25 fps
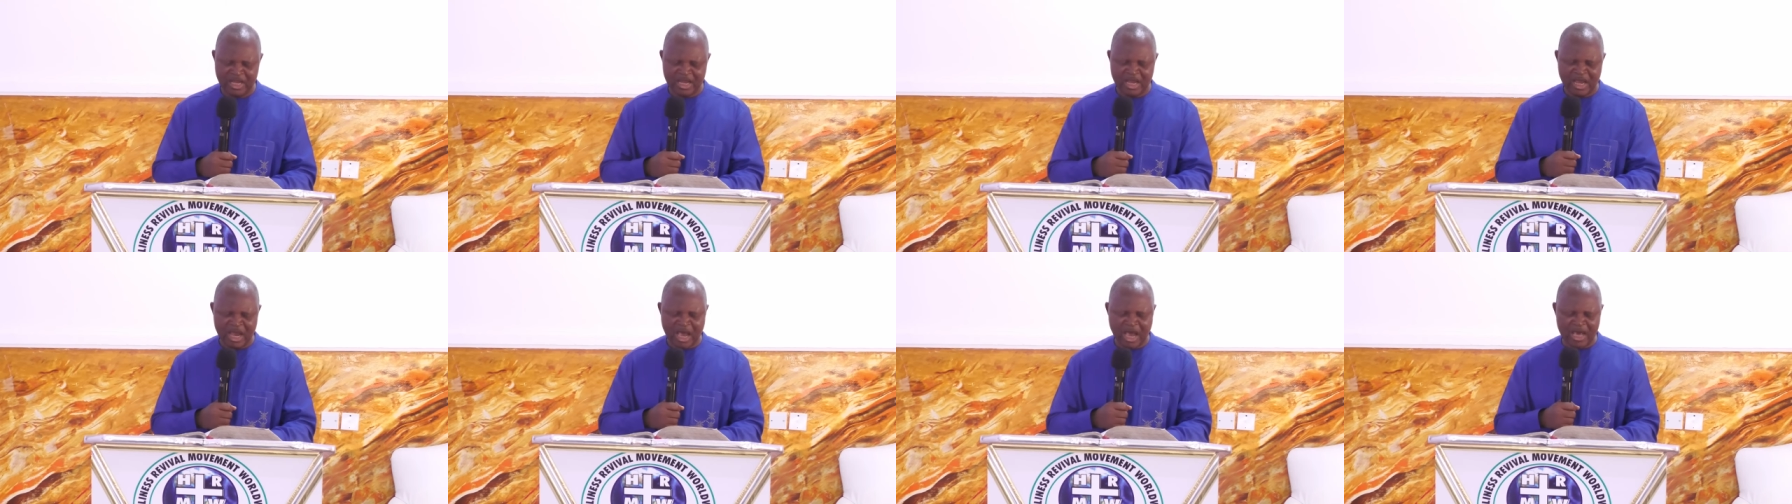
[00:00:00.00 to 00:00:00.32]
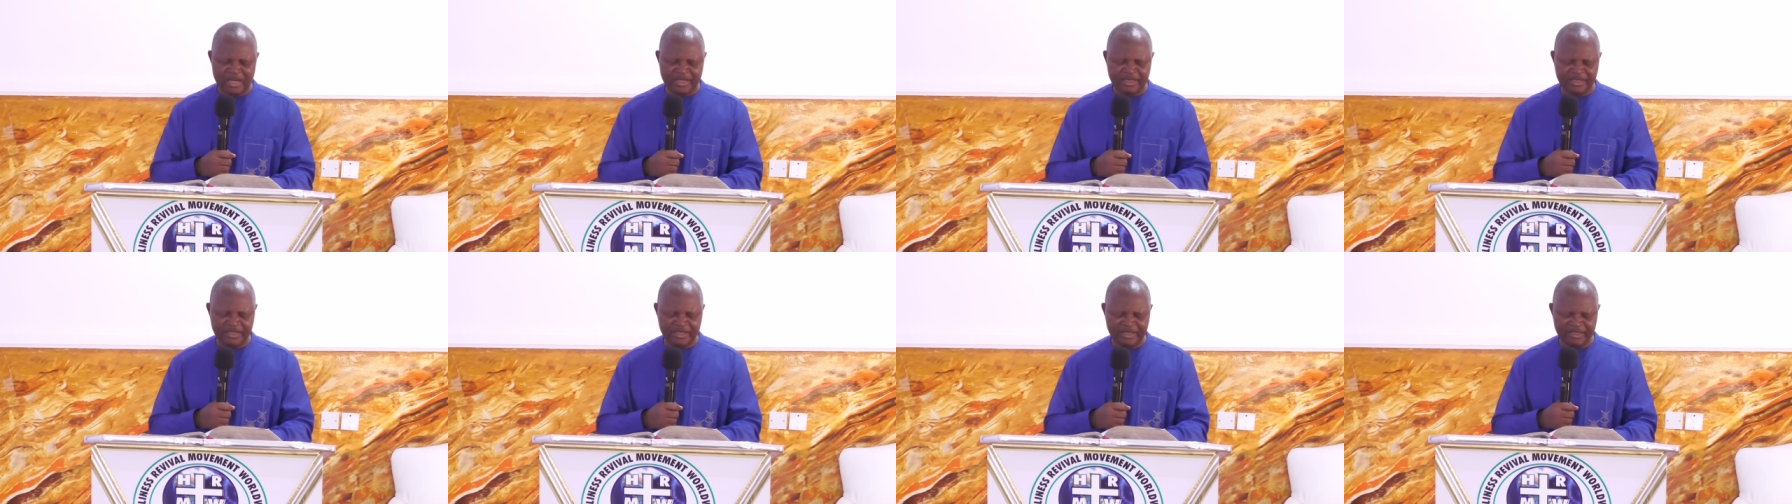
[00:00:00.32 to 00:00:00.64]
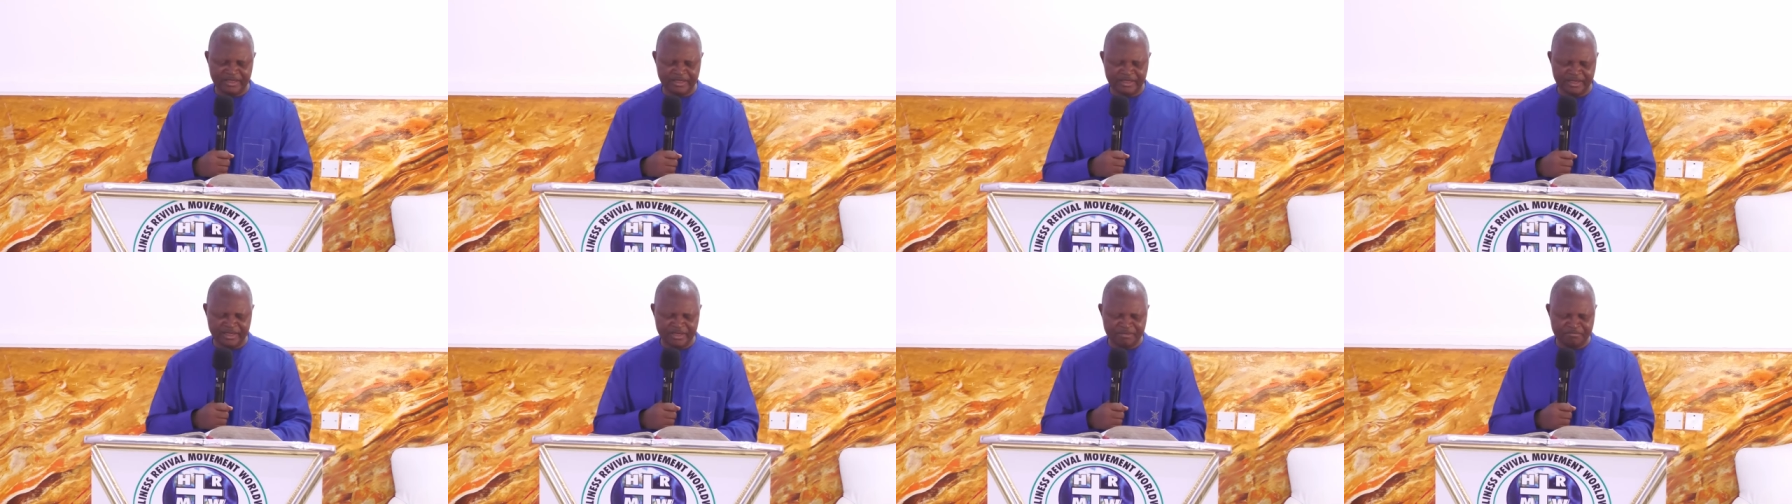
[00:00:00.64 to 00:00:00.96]
and in
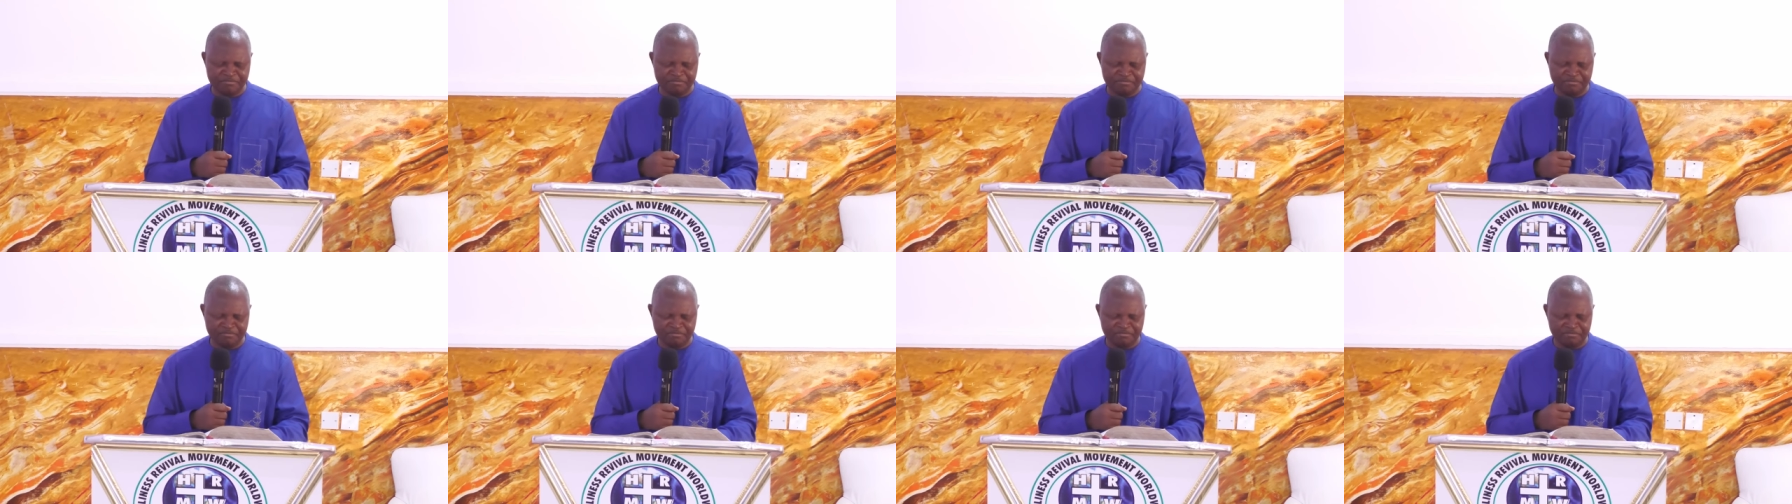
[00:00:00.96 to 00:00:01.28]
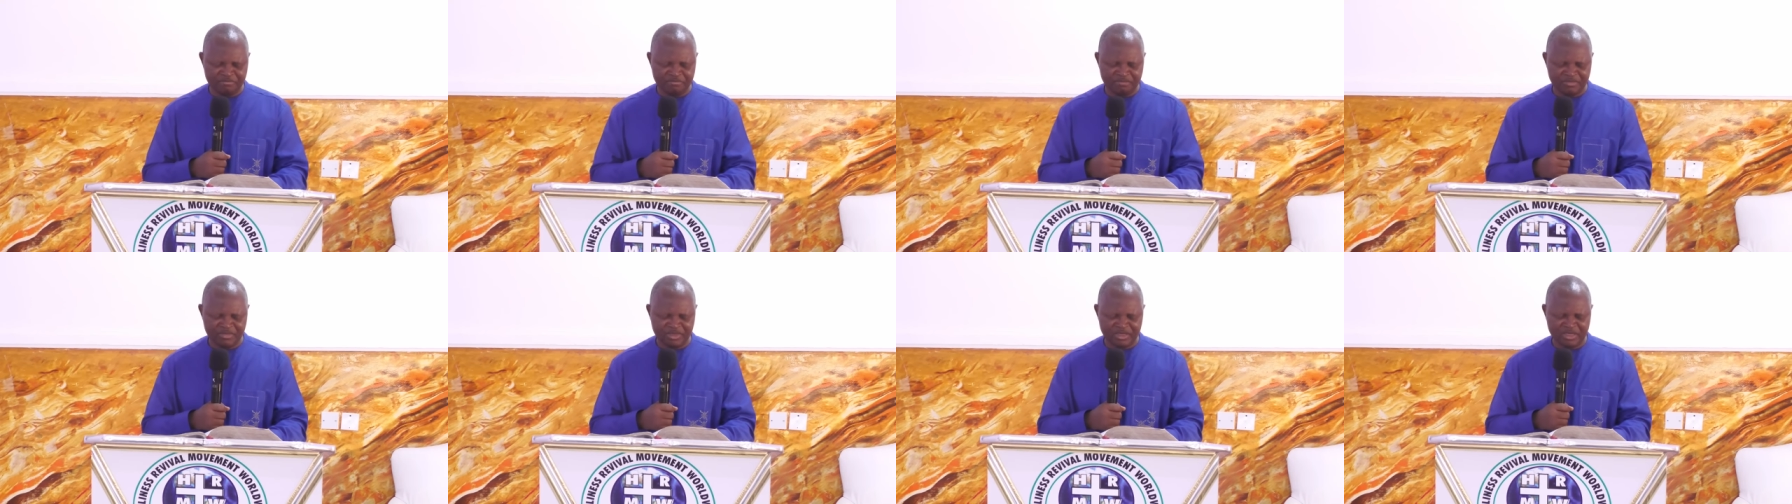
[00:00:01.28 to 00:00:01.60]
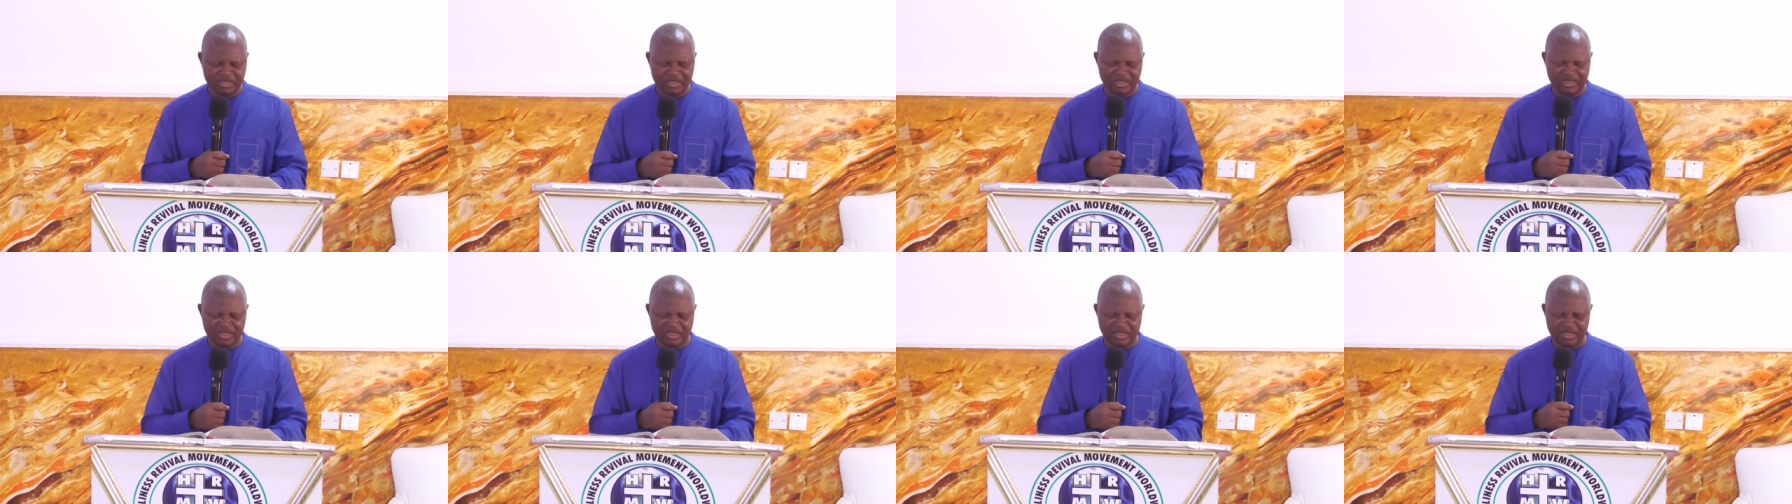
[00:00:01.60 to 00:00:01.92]
him
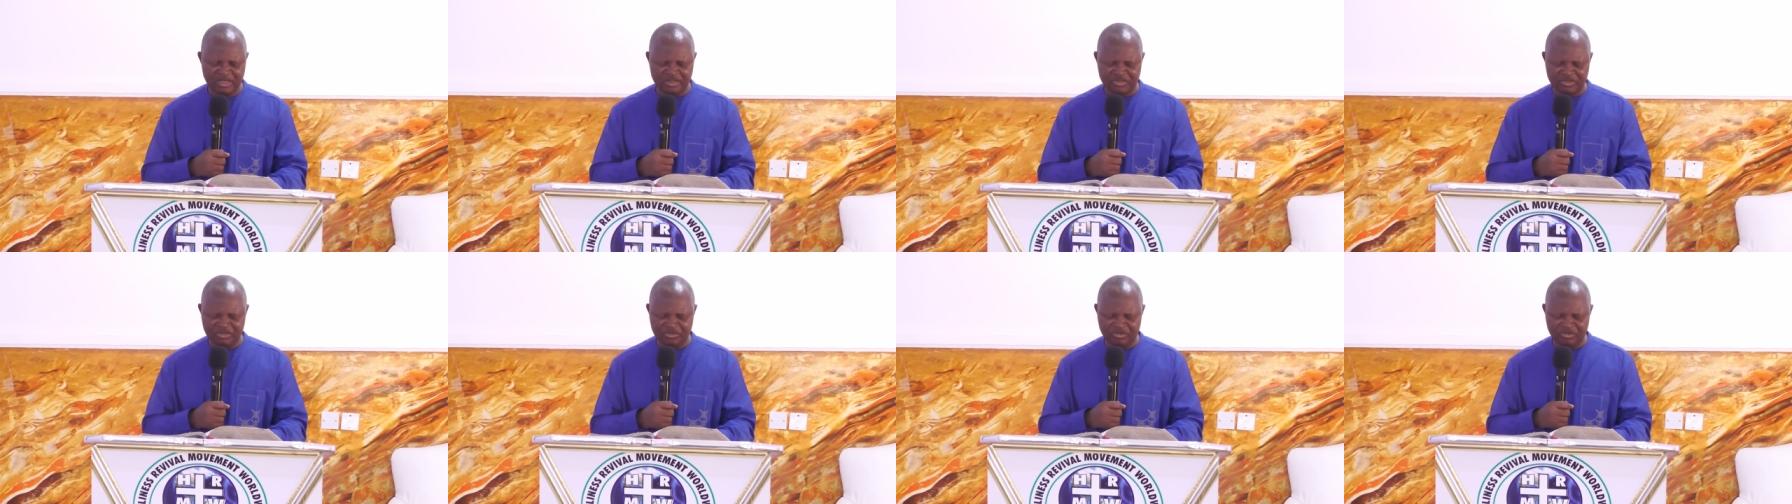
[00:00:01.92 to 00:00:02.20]
is